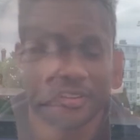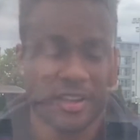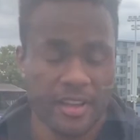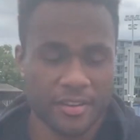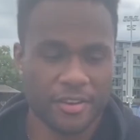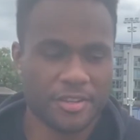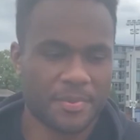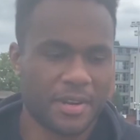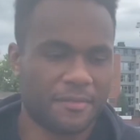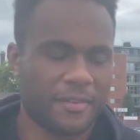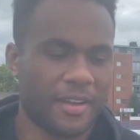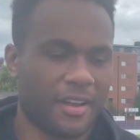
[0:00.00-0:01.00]
Yeah, huge
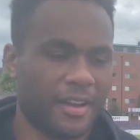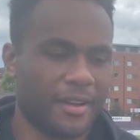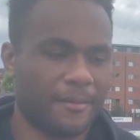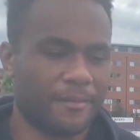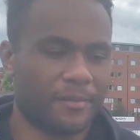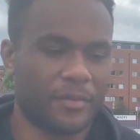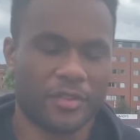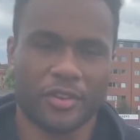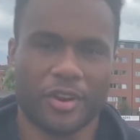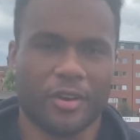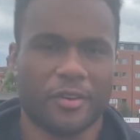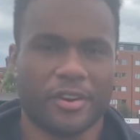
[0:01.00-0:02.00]
benefit. Um,
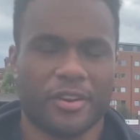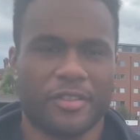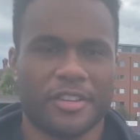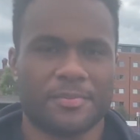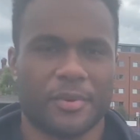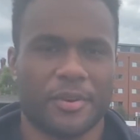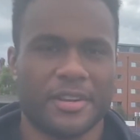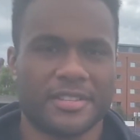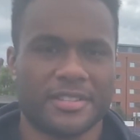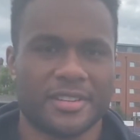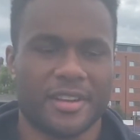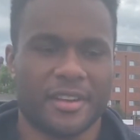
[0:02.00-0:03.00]
you know, I already know these
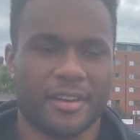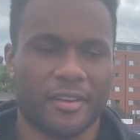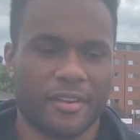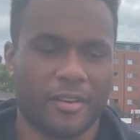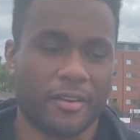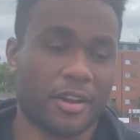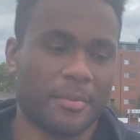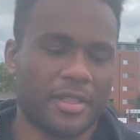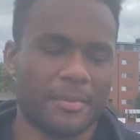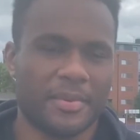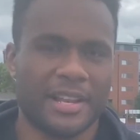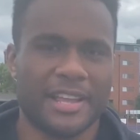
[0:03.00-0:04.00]
boys. Uh, a couple
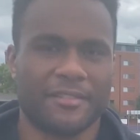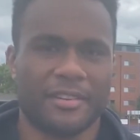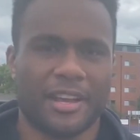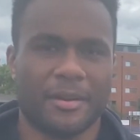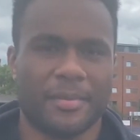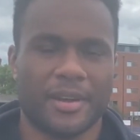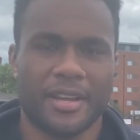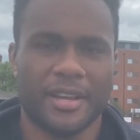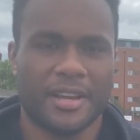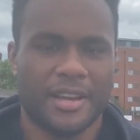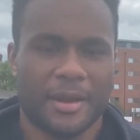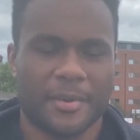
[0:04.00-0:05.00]
of them be leaving now, but
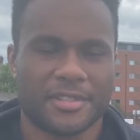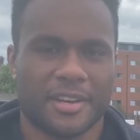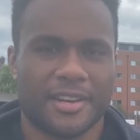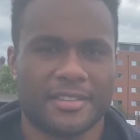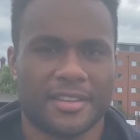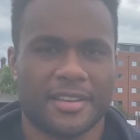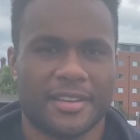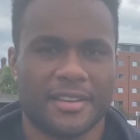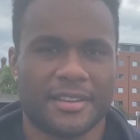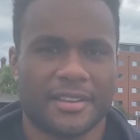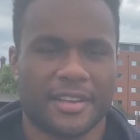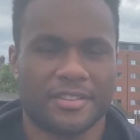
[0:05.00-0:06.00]
I'm excited
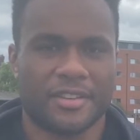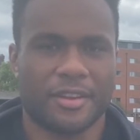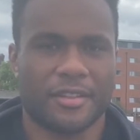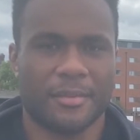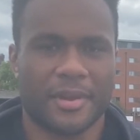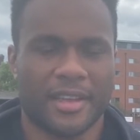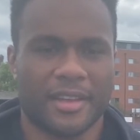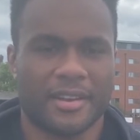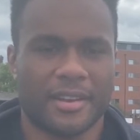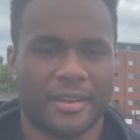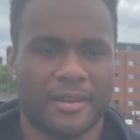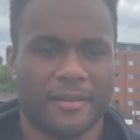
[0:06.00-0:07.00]
to get to know them
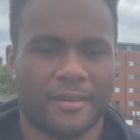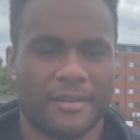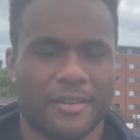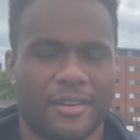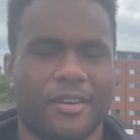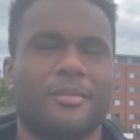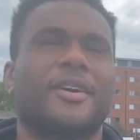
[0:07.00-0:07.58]
again. Uh, oh